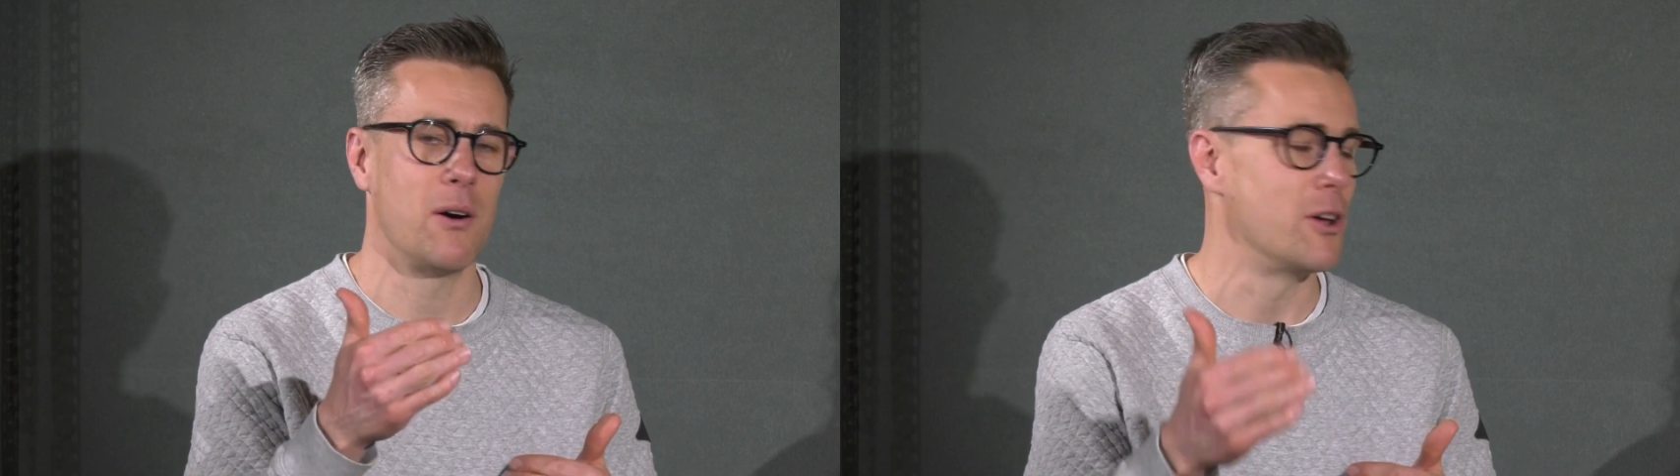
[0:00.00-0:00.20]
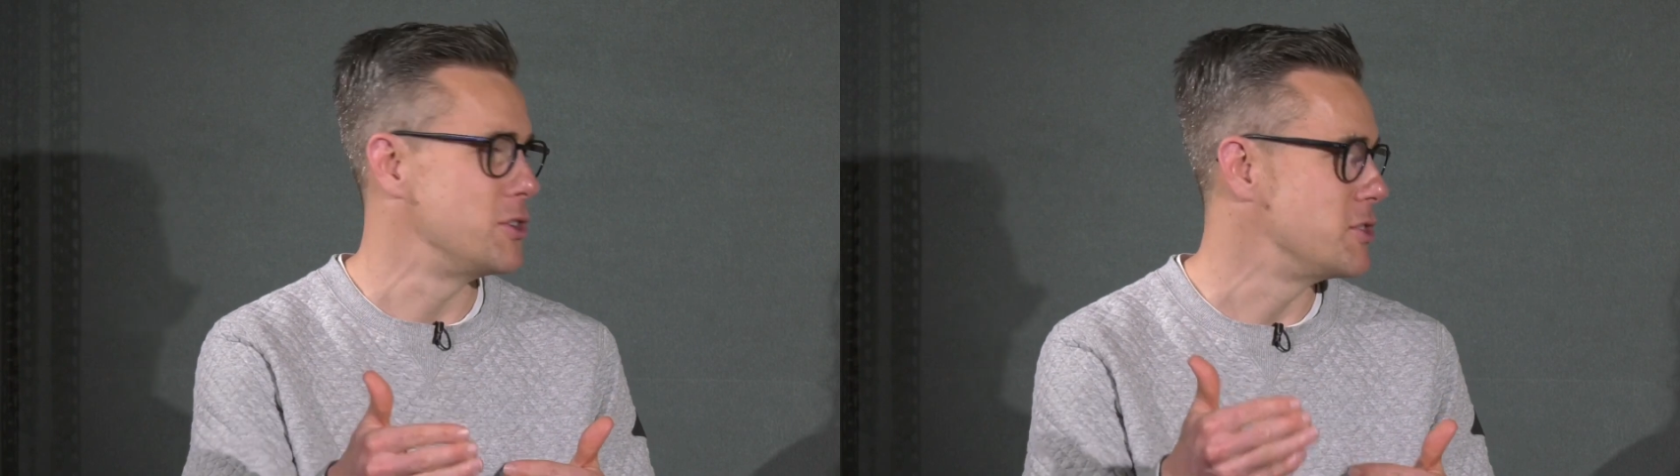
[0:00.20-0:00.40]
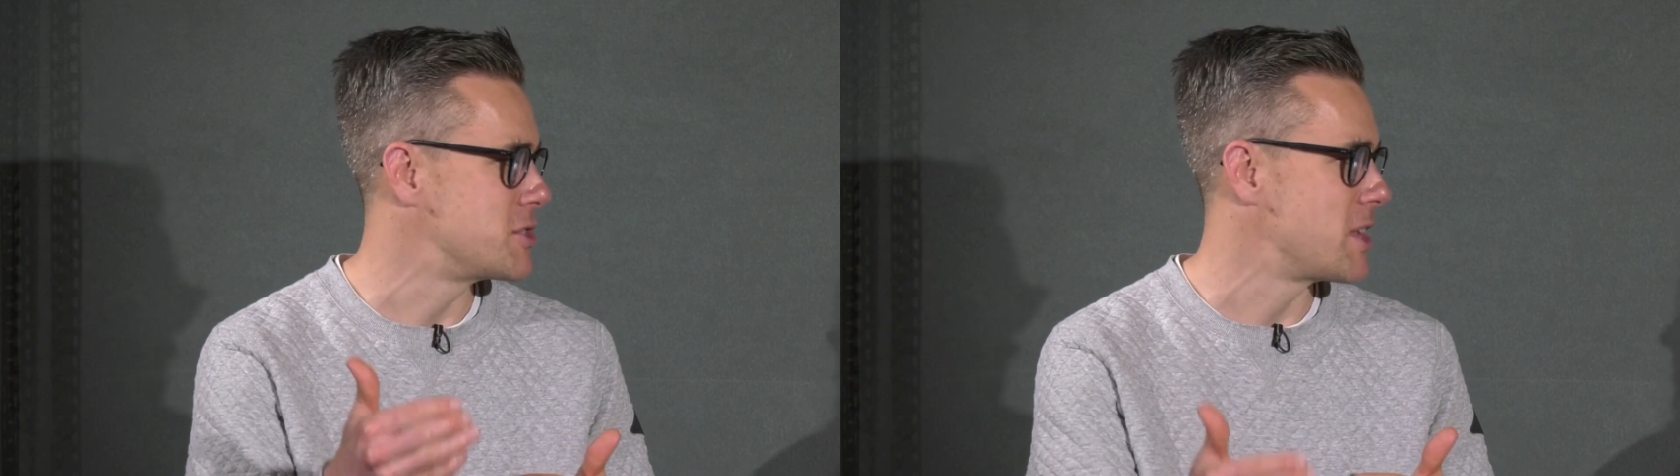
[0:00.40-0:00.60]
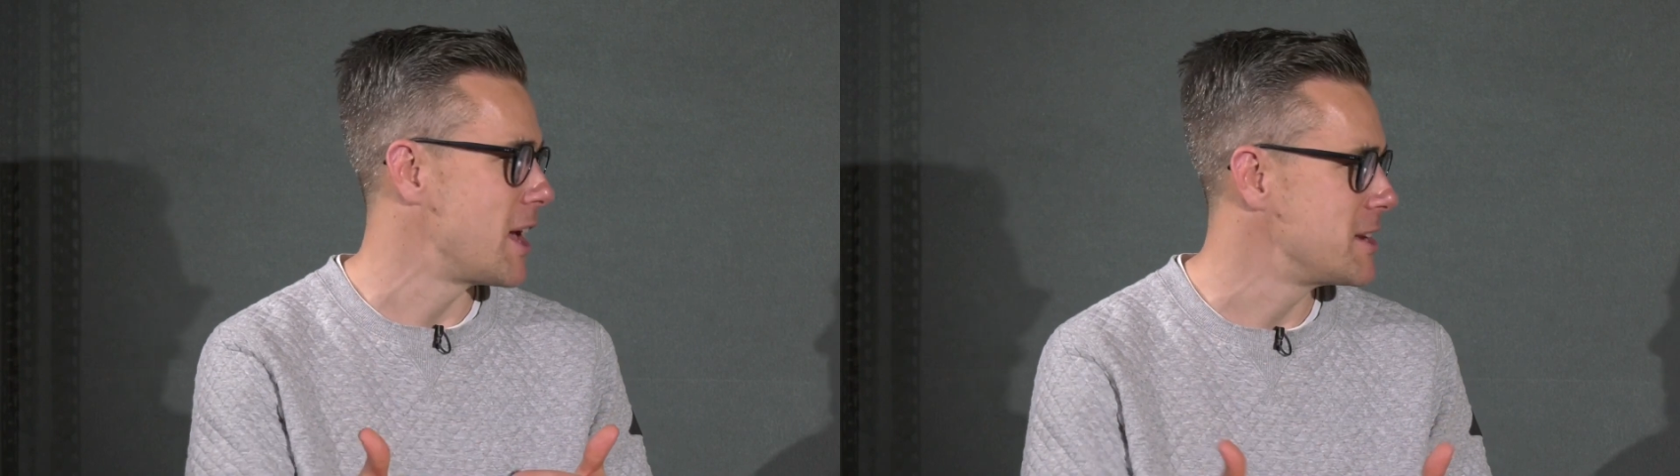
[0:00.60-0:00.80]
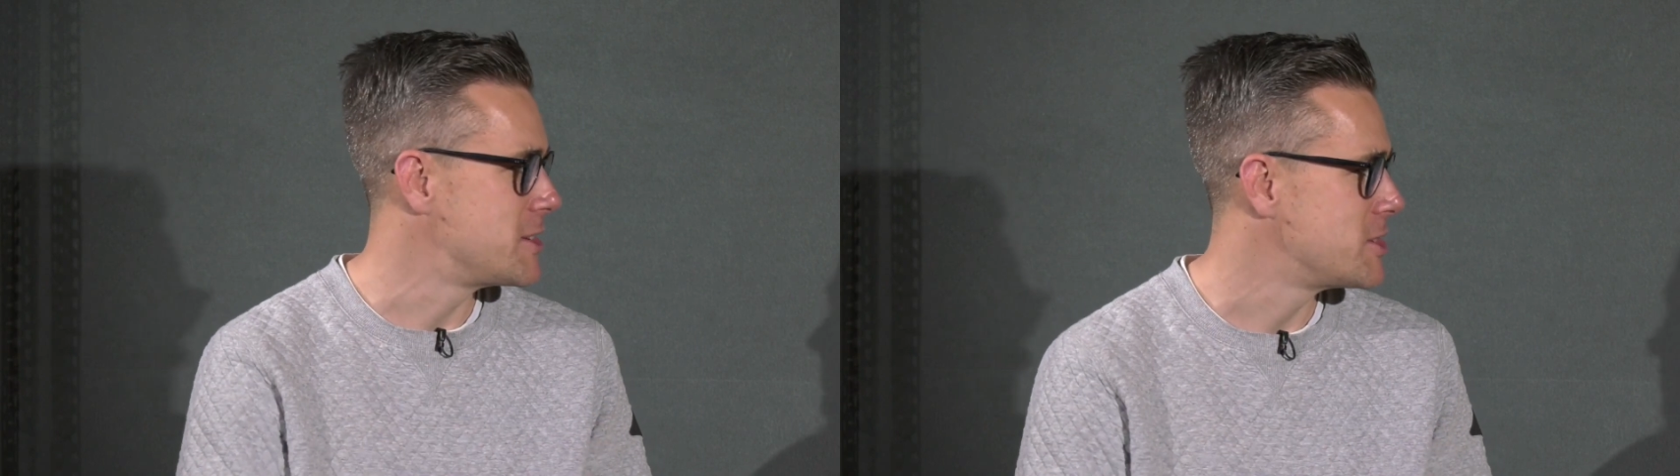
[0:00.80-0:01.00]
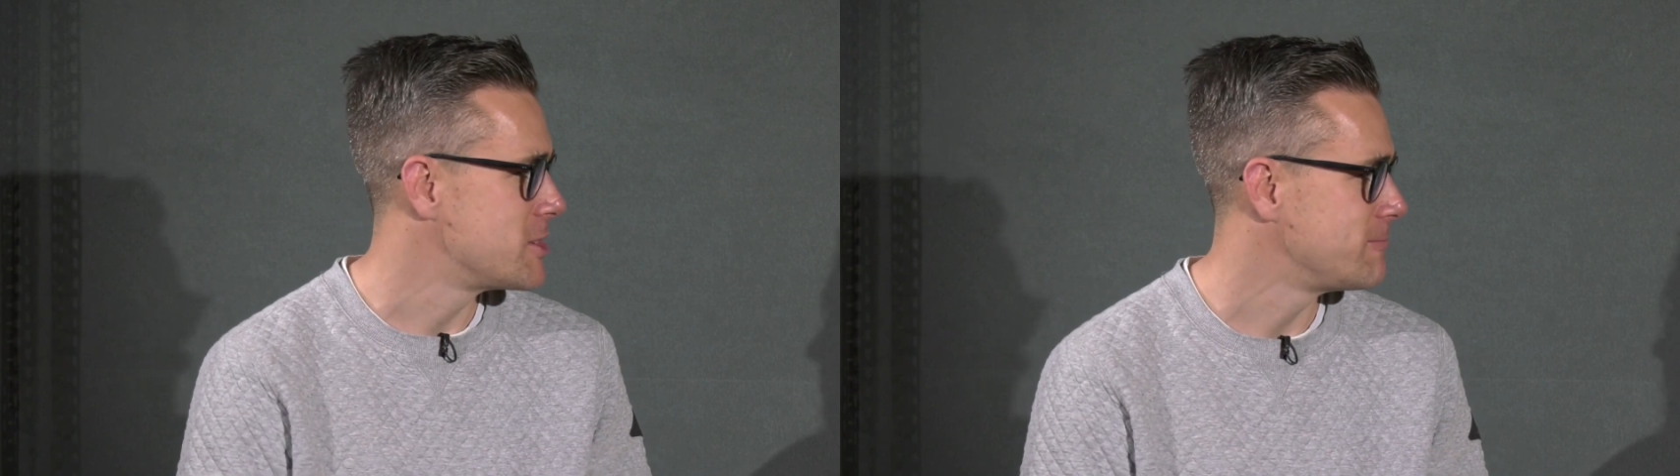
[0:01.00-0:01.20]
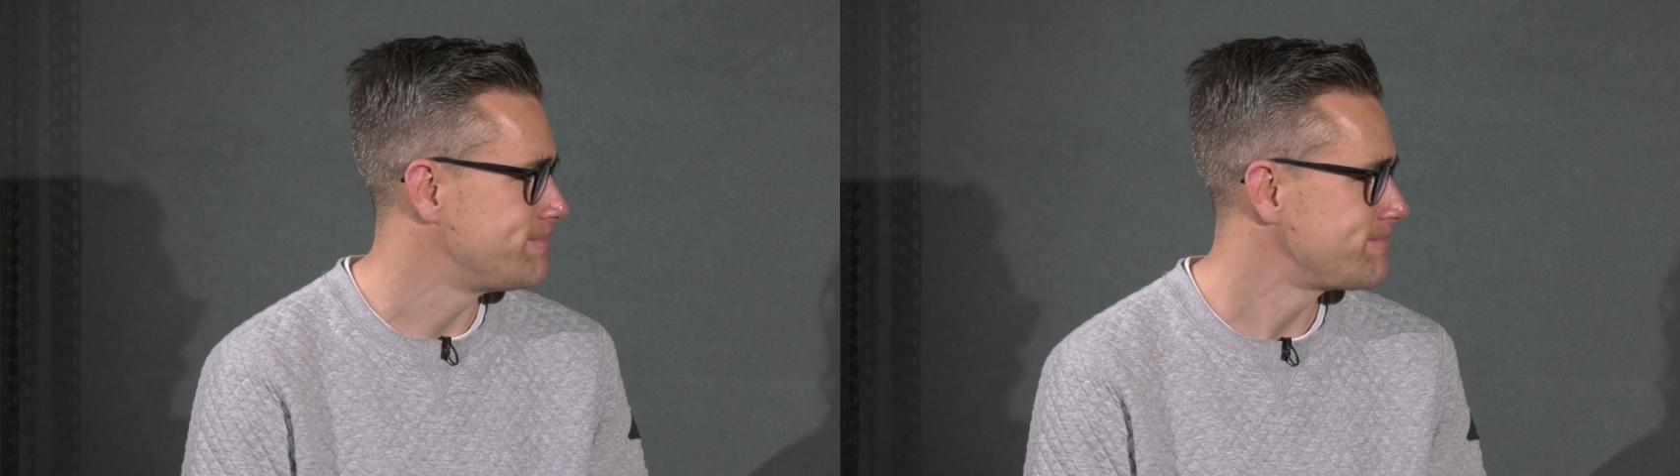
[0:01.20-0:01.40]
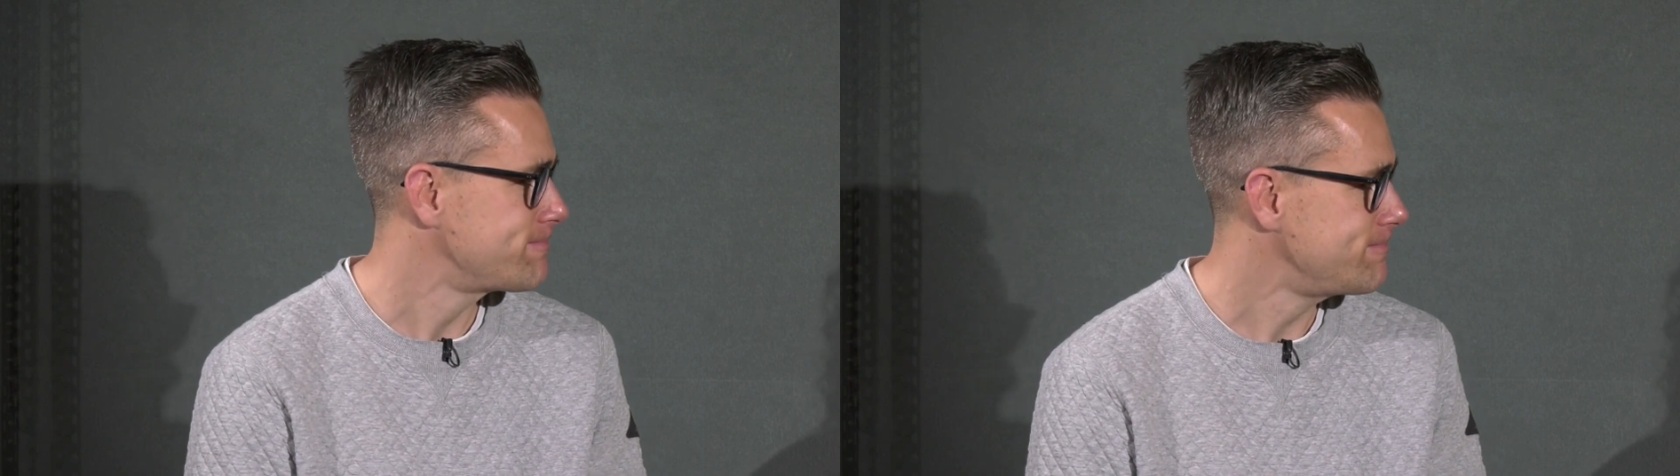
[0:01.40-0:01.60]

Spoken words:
now a new stage.